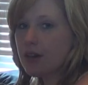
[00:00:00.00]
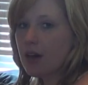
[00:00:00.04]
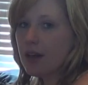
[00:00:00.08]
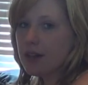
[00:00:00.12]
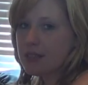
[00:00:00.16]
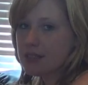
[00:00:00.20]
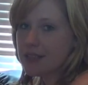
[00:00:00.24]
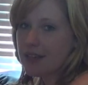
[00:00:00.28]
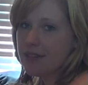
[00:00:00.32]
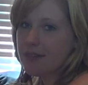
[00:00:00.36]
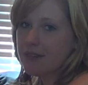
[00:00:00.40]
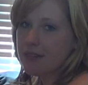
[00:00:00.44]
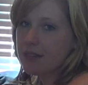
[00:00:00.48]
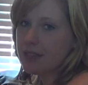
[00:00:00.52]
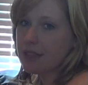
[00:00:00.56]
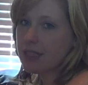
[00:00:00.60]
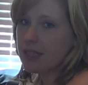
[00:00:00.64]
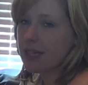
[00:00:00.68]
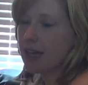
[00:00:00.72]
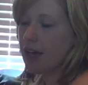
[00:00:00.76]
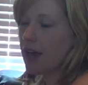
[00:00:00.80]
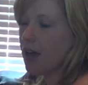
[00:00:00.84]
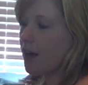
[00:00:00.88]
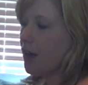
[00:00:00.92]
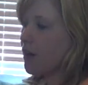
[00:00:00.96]
I'll
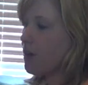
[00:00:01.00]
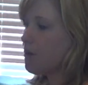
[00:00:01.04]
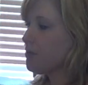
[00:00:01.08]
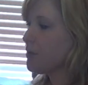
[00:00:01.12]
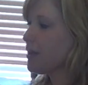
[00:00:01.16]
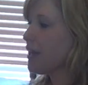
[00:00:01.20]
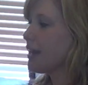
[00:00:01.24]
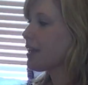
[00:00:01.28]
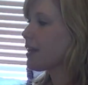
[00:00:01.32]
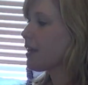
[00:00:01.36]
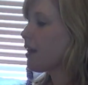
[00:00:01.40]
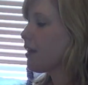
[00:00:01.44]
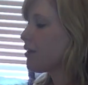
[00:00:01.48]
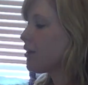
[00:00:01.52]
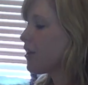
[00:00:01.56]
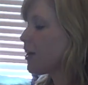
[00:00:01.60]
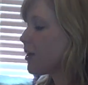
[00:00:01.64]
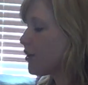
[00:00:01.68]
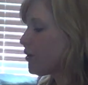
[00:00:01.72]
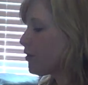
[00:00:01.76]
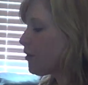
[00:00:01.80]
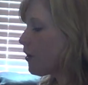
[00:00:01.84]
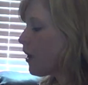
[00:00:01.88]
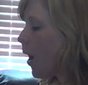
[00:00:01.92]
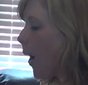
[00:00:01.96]
definitely let y'all
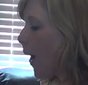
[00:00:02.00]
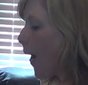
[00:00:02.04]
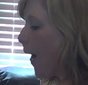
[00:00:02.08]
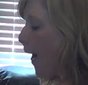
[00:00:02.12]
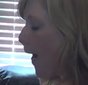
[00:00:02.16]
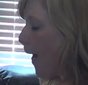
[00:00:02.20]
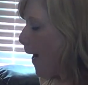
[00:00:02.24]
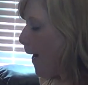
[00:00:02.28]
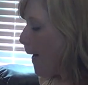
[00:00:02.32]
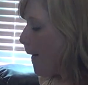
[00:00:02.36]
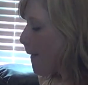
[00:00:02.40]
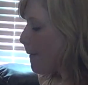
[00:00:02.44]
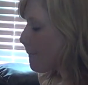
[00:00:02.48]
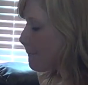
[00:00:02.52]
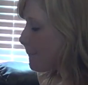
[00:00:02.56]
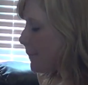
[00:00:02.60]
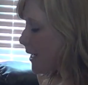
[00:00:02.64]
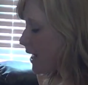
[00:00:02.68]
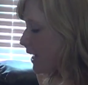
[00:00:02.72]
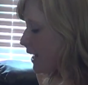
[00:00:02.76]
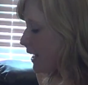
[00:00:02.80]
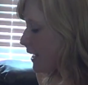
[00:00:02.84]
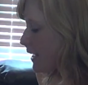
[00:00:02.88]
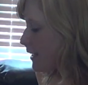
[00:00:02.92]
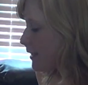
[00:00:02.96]
know.
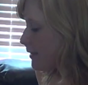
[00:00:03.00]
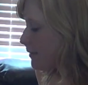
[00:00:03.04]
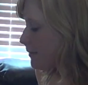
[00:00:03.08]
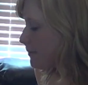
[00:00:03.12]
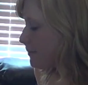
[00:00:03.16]
But